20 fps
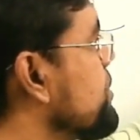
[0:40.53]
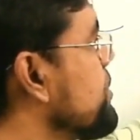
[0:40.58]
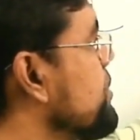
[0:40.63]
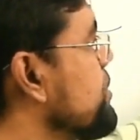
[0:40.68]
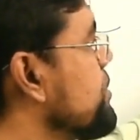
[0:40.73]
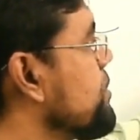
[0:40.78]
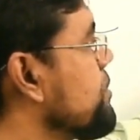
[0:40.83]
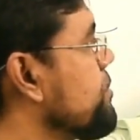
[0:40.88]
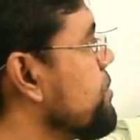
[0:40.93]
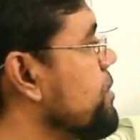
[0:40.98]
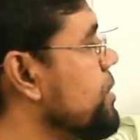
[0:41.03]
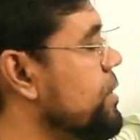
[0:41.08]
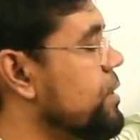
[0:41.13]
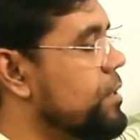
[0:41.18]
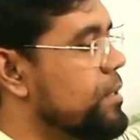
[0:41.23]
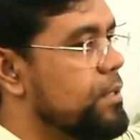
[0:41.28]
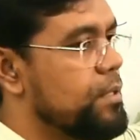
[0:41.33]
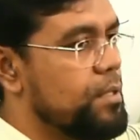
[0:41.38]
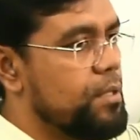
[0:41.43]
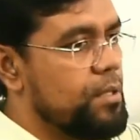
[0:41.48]
equal
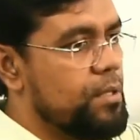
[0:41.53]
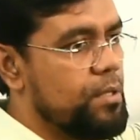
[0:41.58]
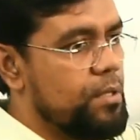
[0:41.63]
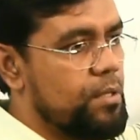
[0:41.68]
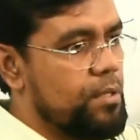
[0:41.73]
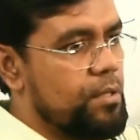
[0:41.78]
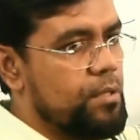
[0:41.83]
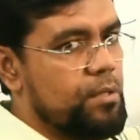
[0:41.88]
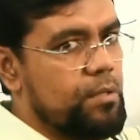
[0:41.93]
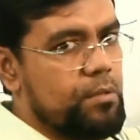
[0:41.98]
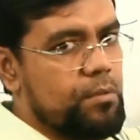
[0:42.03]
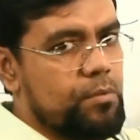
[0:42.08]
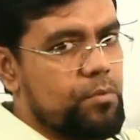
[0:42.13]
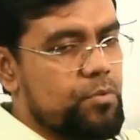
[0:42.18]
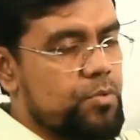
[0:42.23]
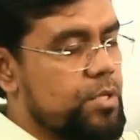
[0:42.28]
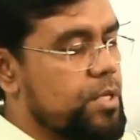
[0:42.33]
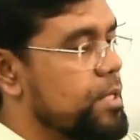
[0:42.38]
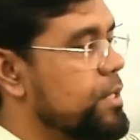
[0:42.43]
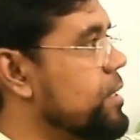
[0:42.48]

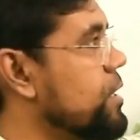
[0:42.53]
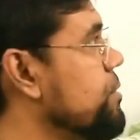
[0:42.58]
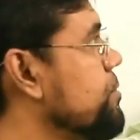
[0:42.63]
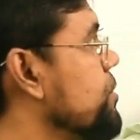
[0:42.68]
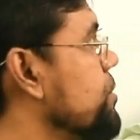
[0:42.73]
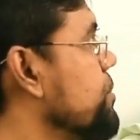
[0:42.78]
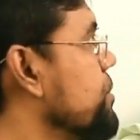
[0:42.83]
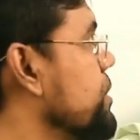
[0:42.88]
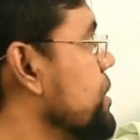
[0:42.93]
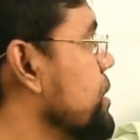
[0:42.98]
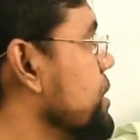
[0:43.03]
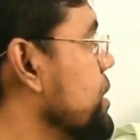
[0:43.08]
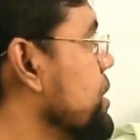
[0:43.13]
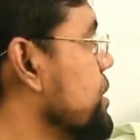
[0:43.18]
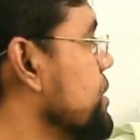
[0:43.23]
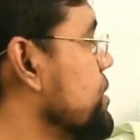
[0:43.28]
cosine hyperbolic x.